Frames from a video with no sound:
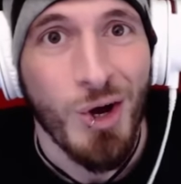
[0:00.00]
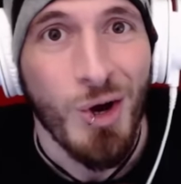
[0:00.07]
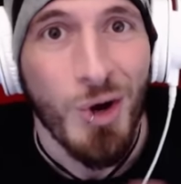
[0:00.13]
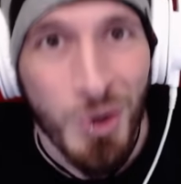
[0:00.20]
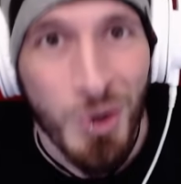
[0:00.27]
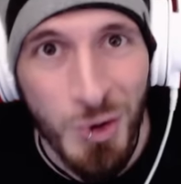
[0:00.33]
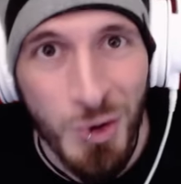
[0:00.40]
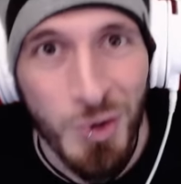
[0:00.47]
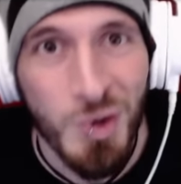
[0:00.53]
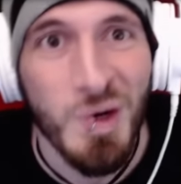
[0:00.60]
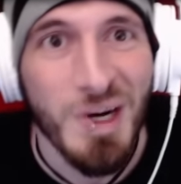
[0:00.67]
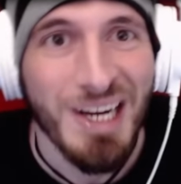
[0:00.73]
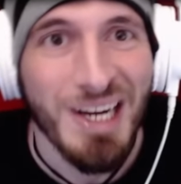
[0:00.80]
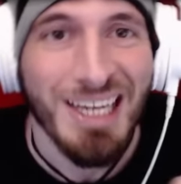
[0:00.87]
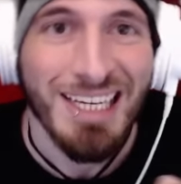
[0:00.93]
who
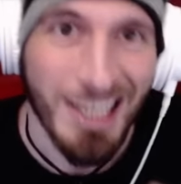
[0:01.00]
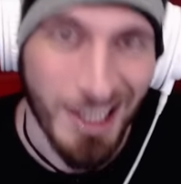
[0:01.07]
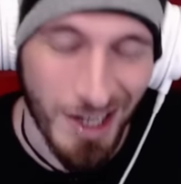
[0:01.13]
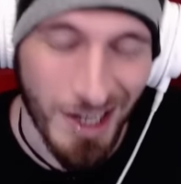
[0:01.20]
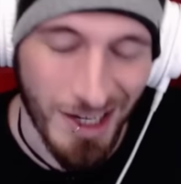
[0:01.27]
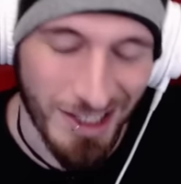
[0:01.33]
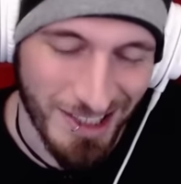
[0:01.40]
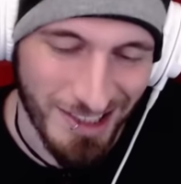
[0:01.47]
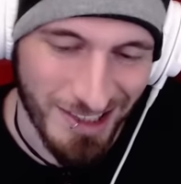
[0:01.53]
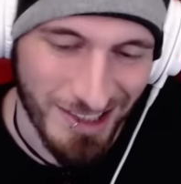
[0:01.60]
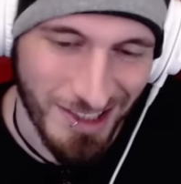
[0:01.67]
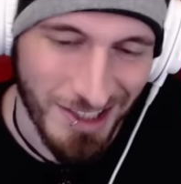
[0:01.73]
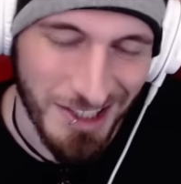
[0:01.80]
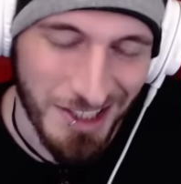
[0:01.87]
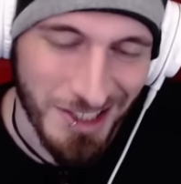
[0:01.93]
cannot get stunned.